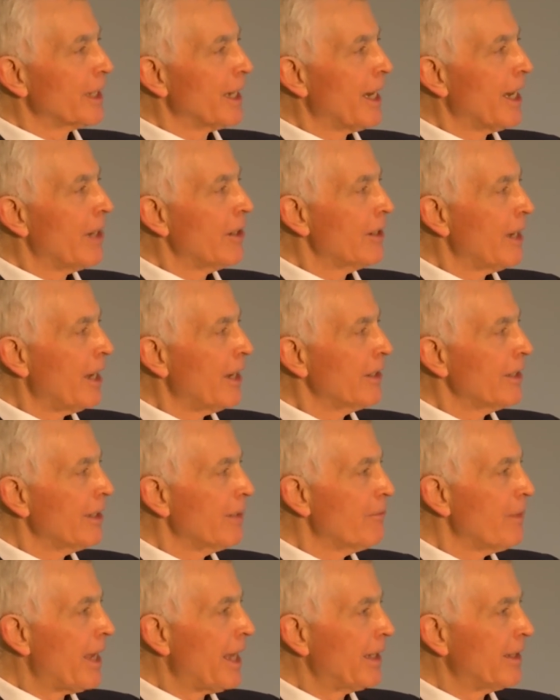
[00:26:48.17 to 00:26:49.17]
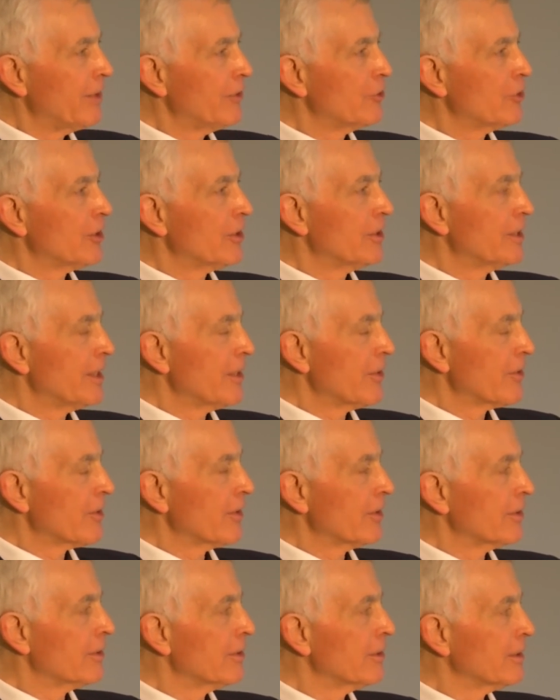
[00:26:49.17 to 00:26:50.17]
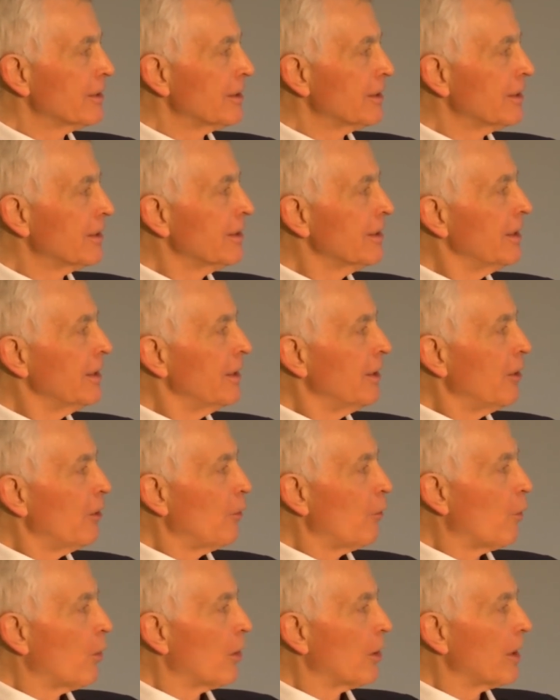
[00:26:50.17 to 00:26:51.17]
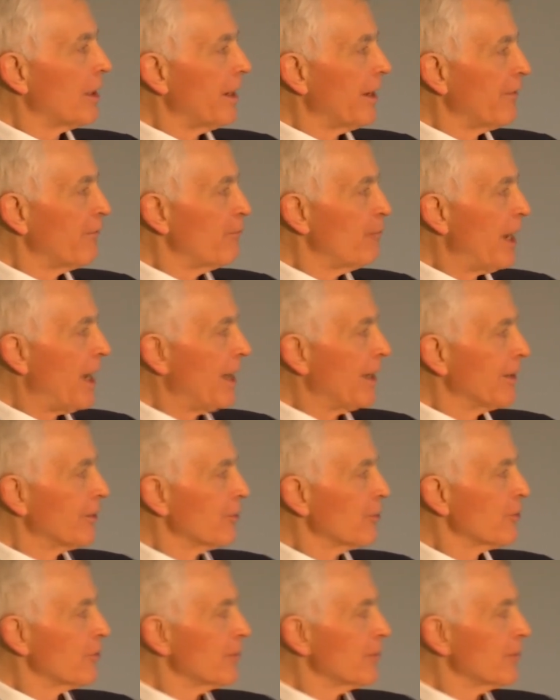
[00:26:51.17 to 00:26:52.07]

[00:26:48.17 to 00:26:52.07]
How do you manage a decent work-life balance, or